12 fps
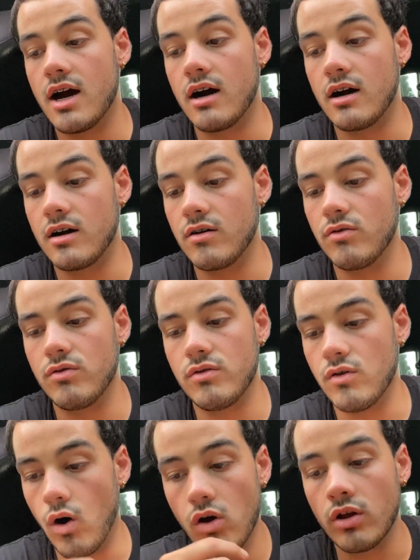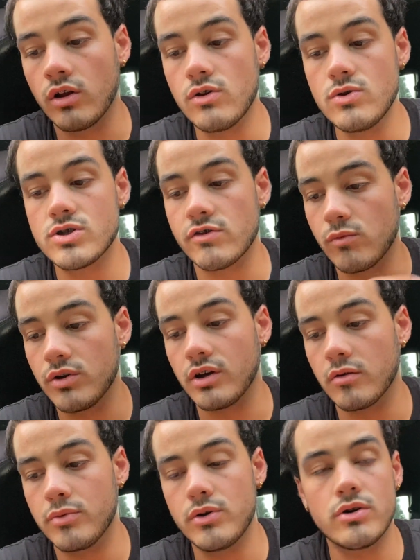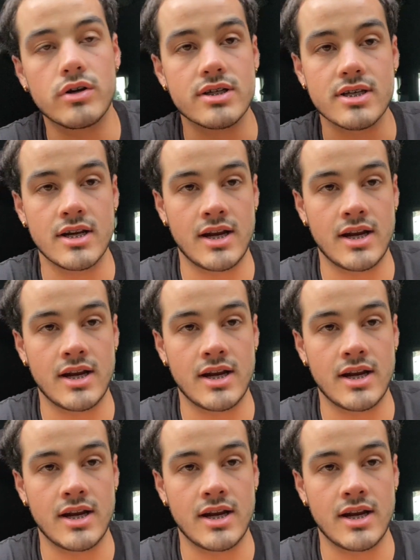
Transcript: all inclusive with the computer, it's